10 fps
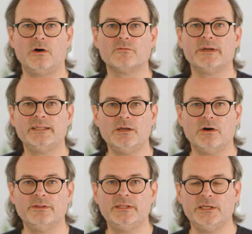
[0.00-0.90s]
already
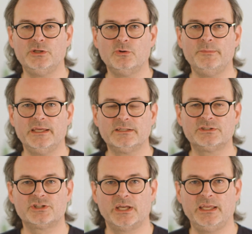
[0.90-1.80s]
on the Adobe
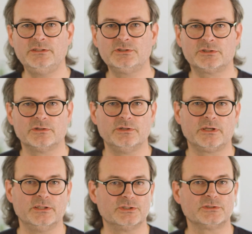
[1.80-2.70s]
Exchange, so you
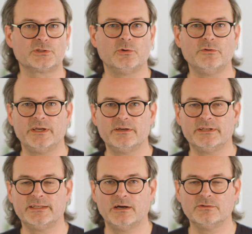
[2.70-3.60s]
can just go there
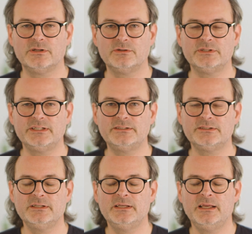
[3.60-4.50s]
and download it.
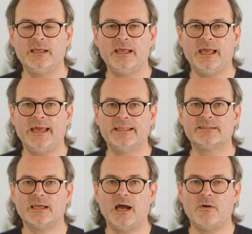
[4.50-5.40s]
And
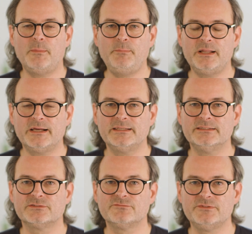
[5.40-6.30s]
our plugin
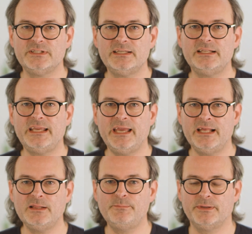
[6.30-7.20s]
is really
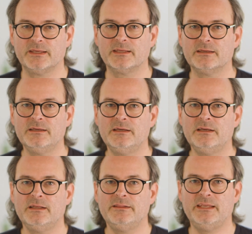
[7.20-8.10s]
helping
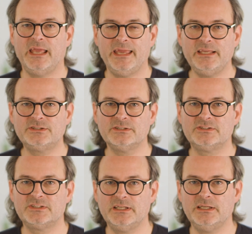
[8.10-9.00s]
the
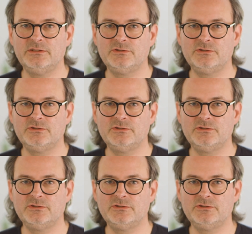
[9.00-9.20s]
agency